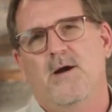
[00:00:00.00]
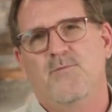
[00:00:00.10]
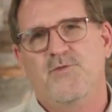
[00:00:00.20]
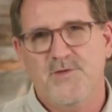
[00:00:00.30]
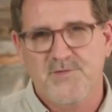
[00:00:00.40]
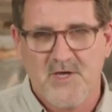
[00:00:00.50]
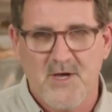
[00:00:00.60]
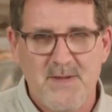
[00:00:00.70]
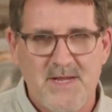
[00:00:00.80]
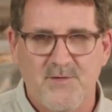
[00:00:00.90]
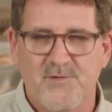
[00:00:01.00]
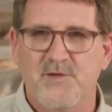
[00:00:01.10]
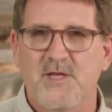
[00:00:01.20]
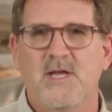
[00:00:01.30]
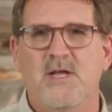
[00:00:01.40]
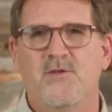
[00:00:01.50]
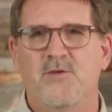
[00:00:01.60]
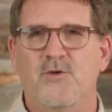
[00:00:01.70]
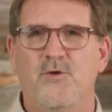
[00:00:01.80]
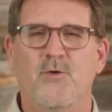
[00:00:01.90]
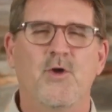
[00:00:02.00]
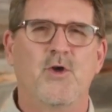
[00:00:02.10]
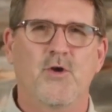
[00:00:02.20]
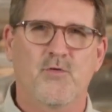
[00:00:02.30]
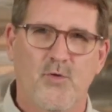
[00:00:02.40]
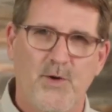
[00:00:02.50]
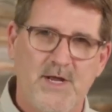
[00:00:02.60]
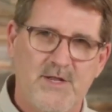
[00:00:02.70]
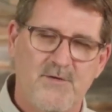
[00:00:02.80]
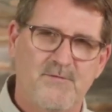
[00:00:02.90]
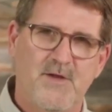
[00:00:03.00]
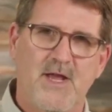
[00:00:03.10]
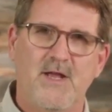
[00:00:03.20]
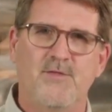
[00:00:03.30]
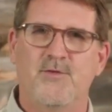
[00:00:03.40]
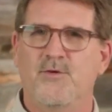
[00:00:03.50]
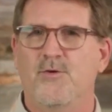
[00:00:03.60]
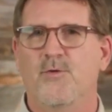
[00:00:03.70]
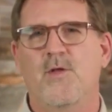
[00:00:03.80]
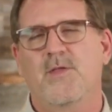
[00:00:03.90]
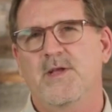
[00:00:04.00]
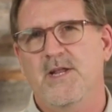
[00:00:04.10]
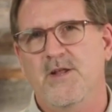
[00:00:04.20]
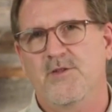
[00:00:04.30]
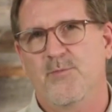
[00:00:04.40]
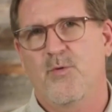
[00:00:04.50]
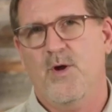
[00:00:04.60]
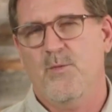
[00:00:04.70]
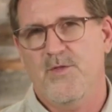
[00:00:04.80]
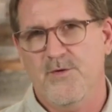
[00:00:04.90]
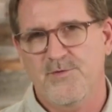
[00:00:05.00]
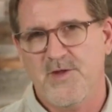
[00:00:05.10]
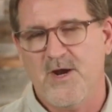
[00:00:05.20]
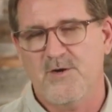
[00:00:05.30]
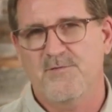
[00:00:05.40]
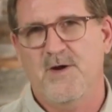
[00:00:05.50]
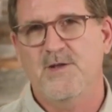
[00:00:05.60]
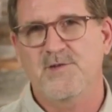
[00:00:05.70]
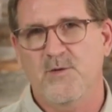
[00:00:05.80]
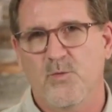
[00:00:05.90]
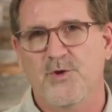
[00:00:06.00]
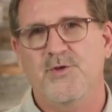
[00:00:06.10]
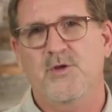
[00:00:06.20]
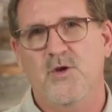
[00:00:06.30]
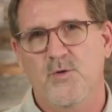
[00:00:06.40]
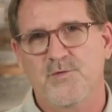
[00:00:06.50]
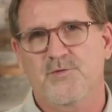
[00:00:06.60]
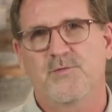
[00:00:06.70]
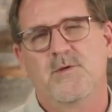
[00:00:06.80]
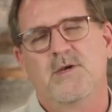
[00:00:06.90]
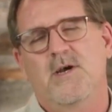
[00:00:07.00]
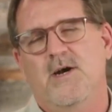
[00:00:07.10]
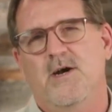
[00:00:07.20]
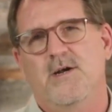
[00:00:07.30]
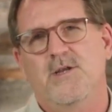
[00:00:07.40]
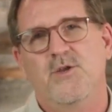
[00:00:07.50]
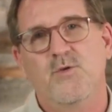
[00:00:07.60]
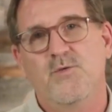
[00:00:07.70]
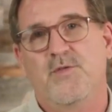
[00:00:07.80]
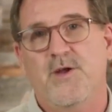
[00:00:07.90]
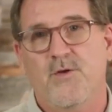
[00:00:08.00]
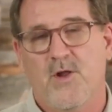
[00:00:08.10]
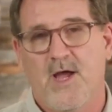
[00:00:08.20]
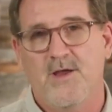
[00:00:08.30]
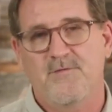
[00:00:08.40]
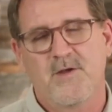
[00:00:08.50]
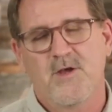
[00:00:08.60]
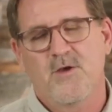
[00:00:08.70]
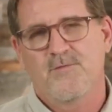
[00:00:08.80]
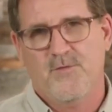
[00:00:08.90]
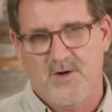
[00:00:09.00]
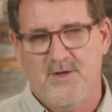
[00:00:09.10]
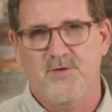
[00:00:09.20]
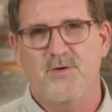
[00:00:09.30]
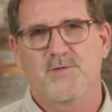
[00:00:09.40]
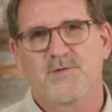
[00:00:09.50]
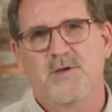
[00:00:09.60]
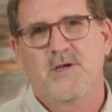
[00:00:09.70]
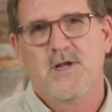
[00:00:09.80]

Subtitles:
just coming and seeing to growing in their faith to getting to the point where they're sacrificing, willing to go use their life for others.